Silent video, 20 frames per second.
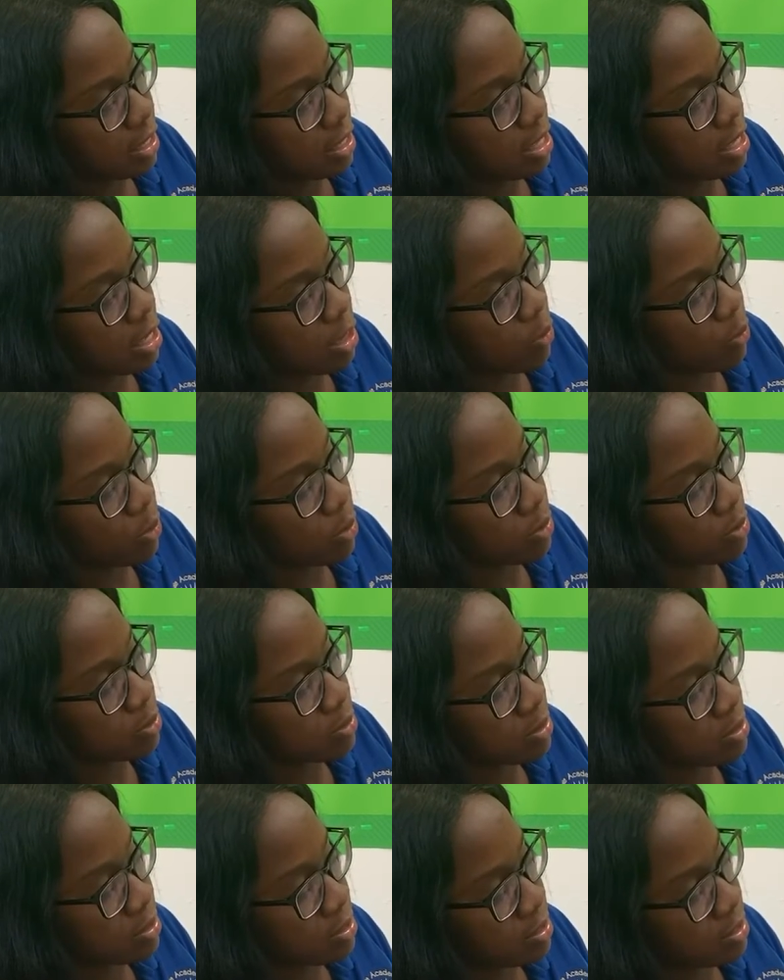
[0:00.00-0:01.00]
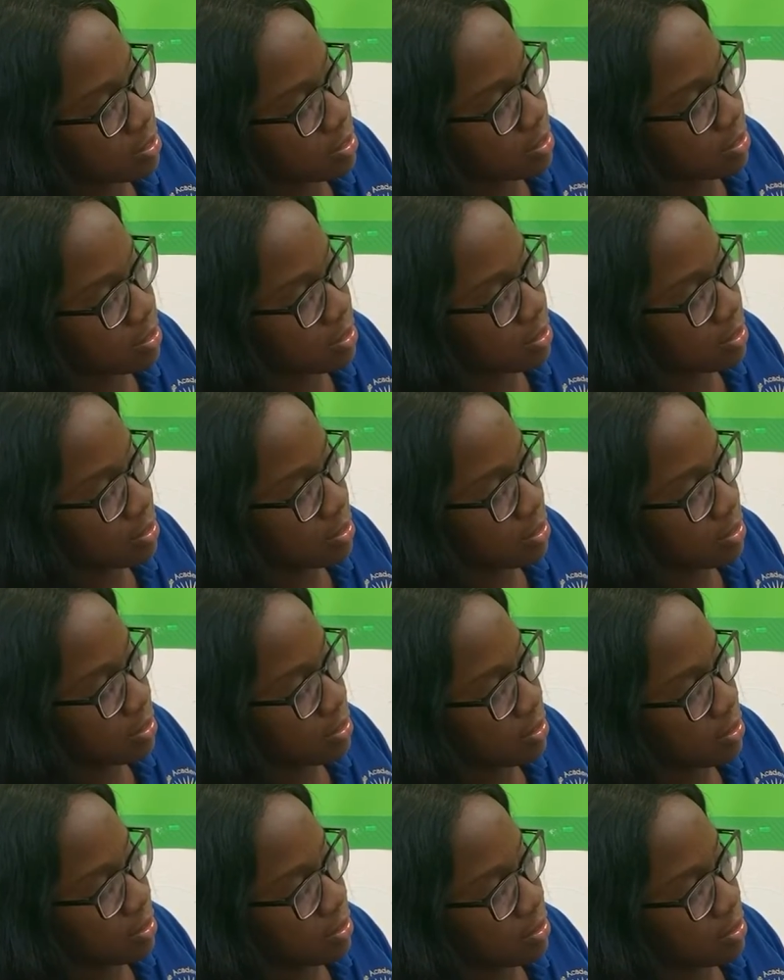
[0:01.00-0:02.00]
equals
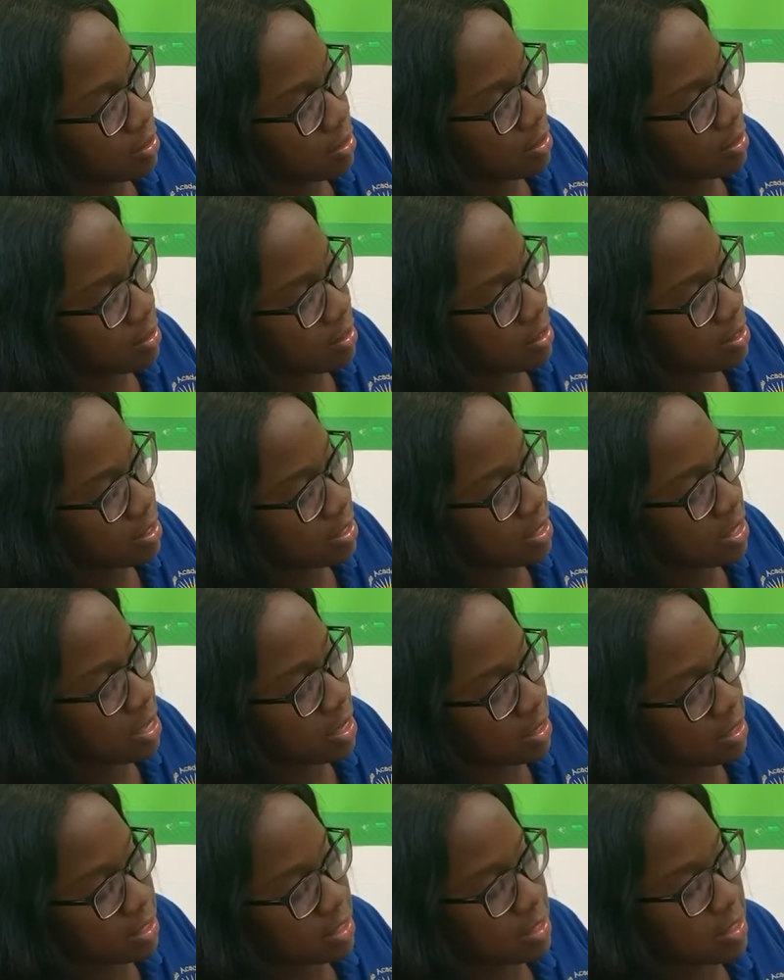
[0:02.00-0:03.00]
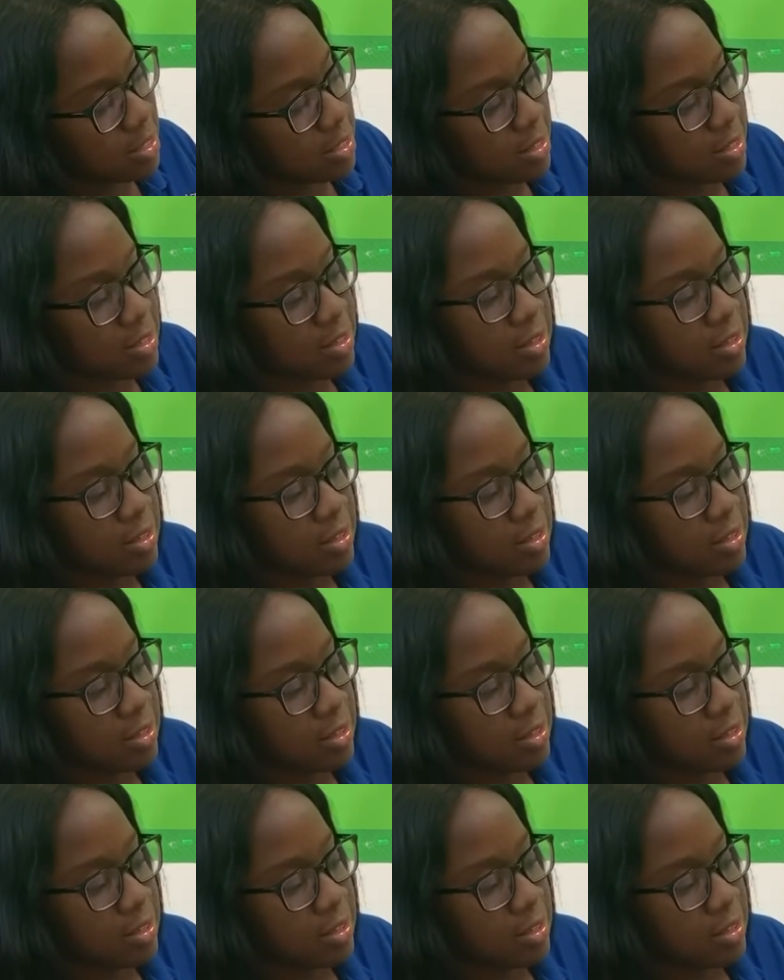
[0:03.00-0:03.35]
6.